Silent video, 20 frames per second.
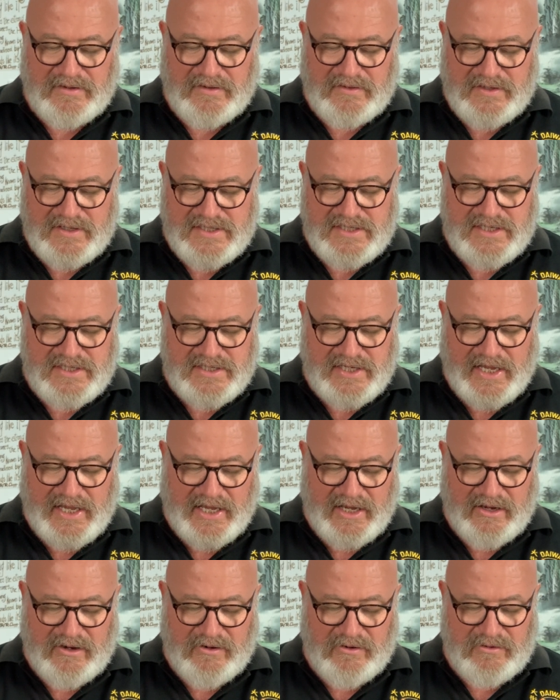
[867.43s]
this is
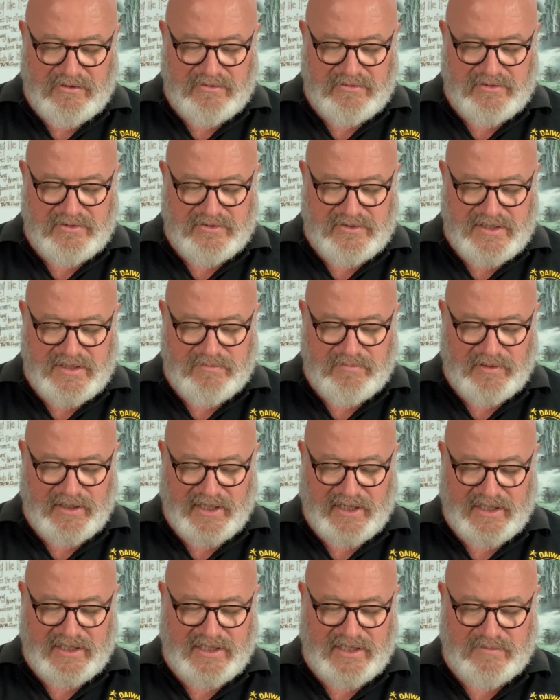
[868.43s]
how Nim
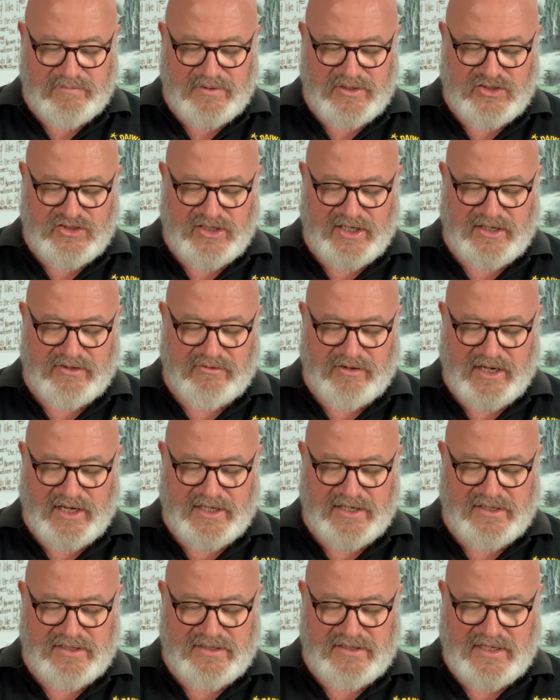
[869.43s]
Lik can be
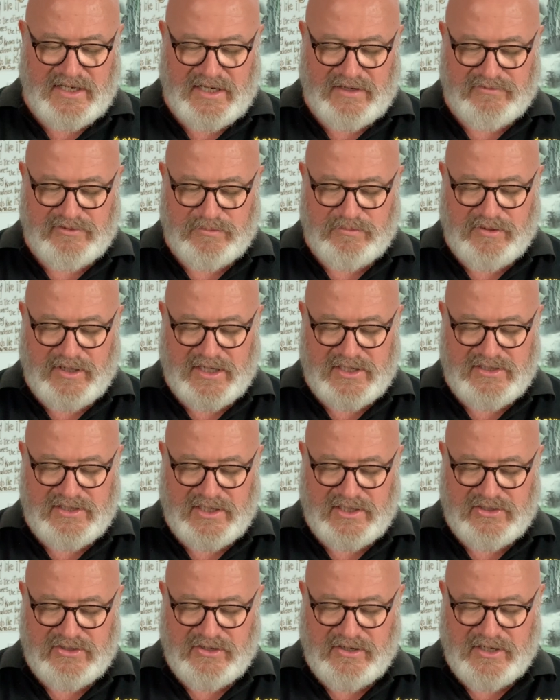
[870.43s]
generated after
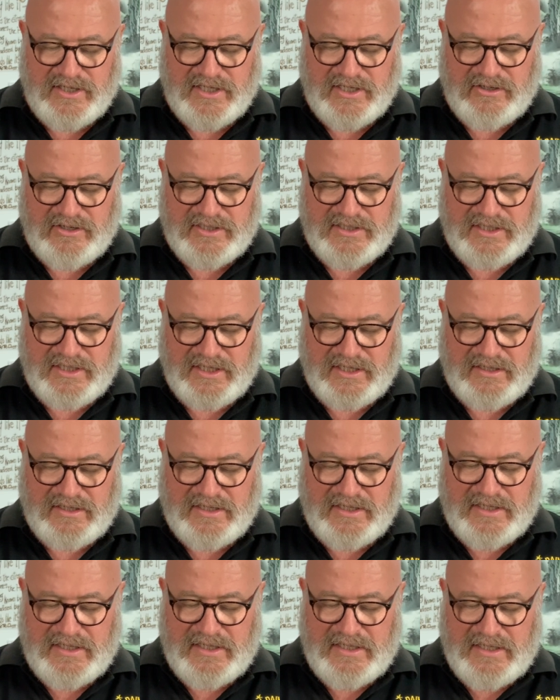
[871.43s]
practicing tiny idea
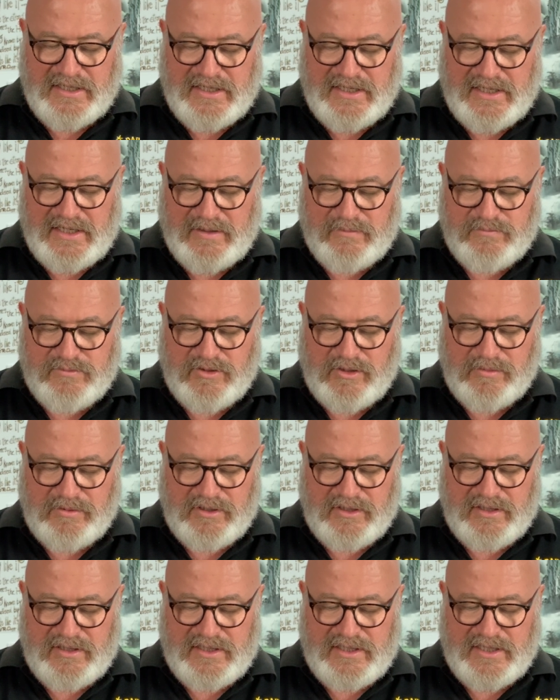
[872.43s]
and
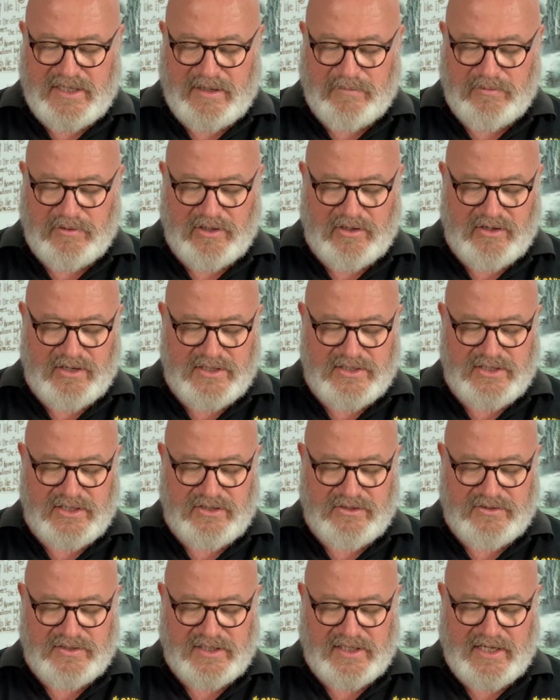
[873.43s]
properly
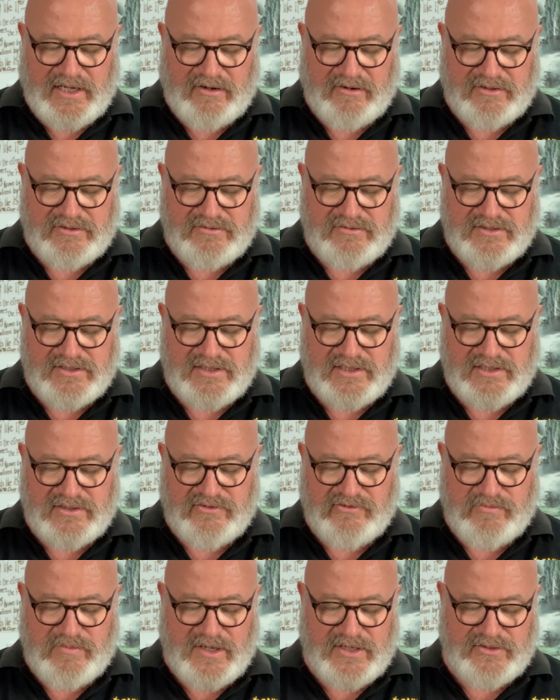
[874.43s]
capitalizing on the
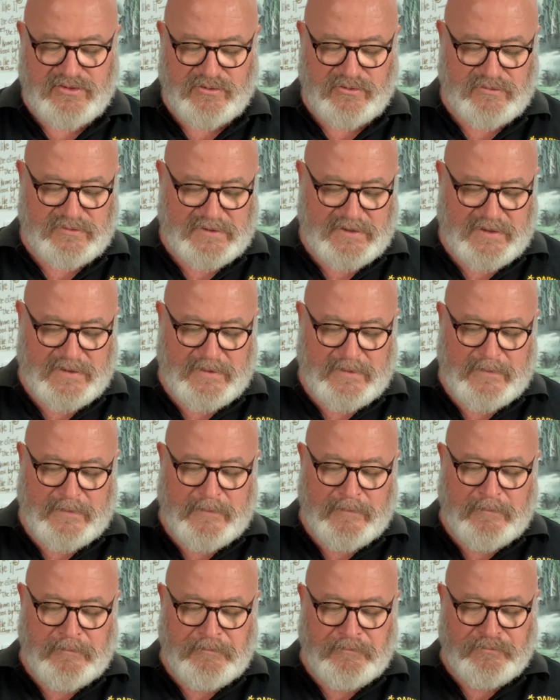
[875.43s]
characteristics of muscle.
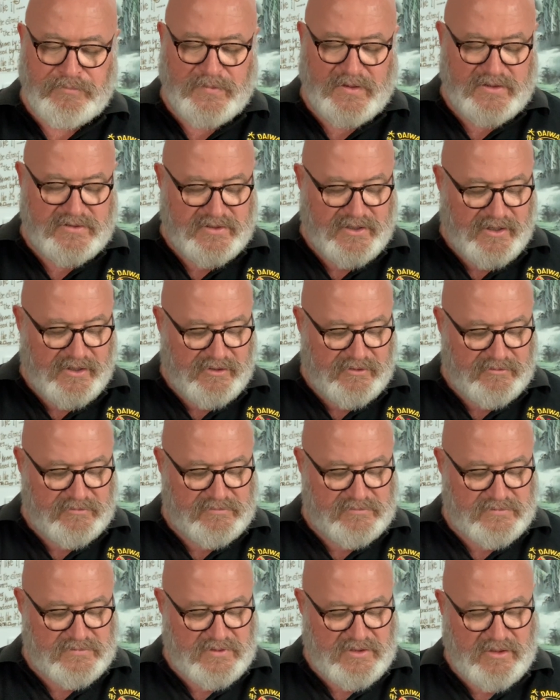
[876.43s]
So
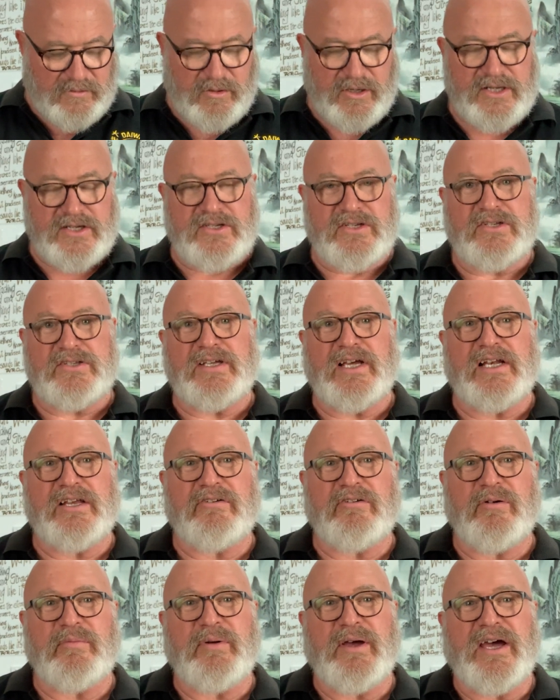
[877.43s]
I wanted to tell
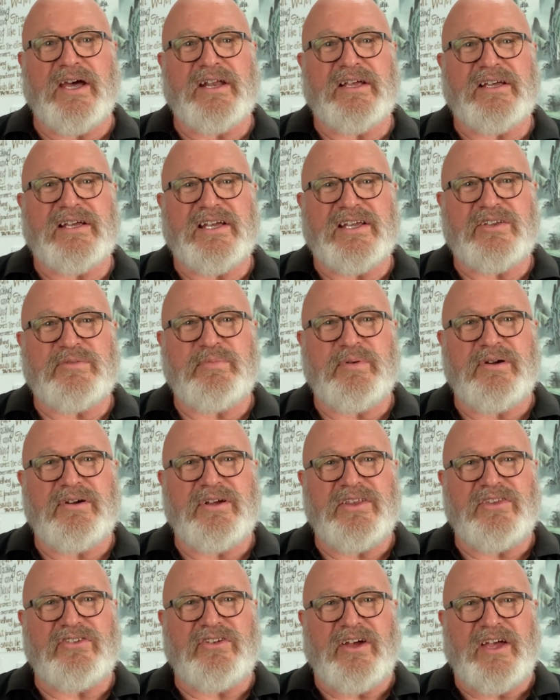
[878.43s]
you about an
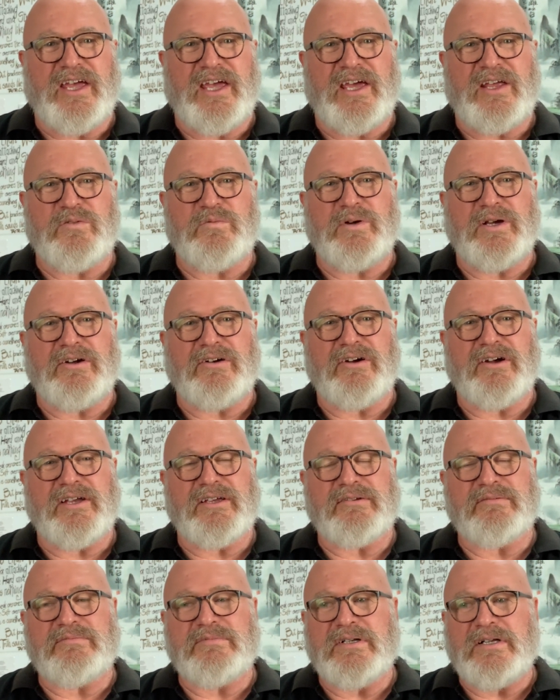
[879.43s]
experience I had where
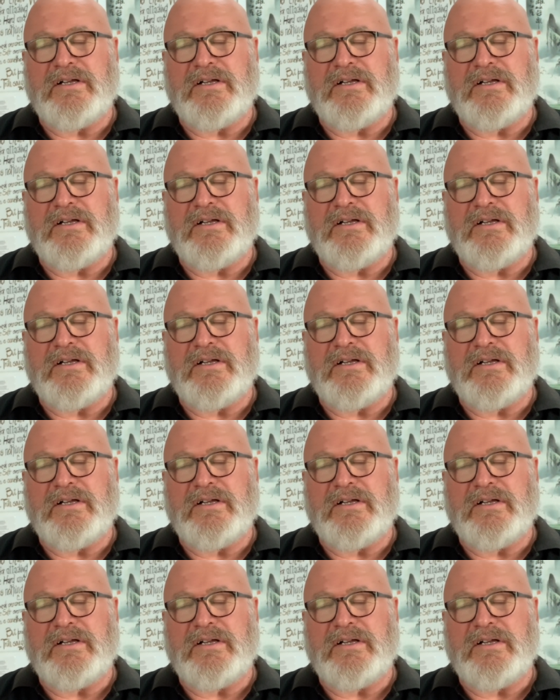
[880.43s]
I'd